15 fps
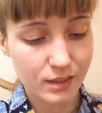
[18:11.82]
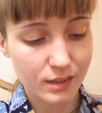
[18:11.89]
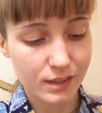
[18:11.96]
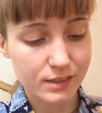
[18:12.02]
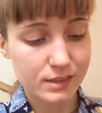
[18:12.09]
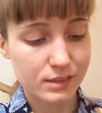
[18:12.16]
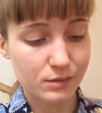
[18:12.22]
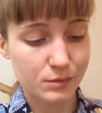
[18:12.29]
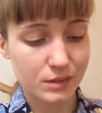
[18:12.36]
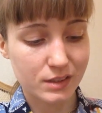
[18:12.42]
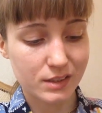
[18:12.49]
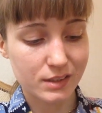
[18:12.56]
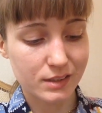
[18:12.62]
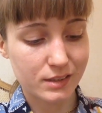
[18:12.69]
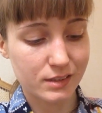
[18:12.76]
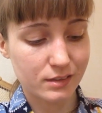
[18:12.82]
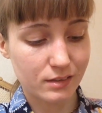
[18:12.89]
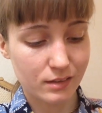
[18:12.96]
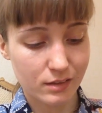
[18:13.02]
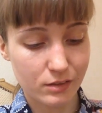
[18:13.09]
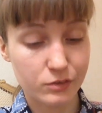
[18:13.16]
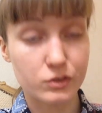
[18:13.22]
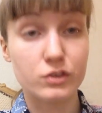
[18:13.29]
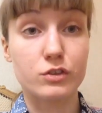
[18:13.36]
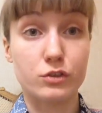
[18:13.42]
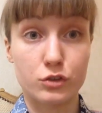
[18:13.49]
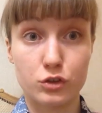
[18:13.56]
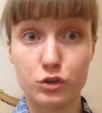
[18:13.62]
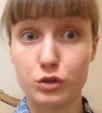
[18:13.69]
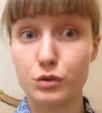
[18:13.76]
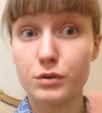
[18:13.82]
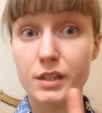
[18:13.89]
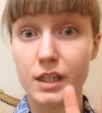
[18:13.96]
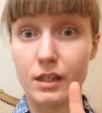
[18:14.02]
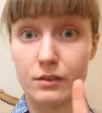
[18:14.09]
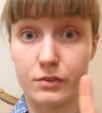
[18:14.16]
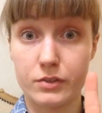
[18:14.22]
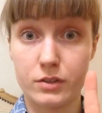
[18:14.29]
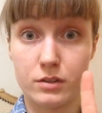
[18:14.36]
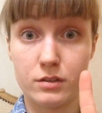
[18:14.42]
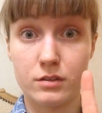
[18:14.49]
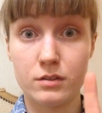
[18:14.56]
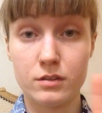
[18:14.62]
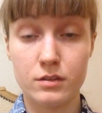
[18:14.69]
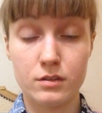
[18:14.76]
And let's see, what's this? There's 2 gifts.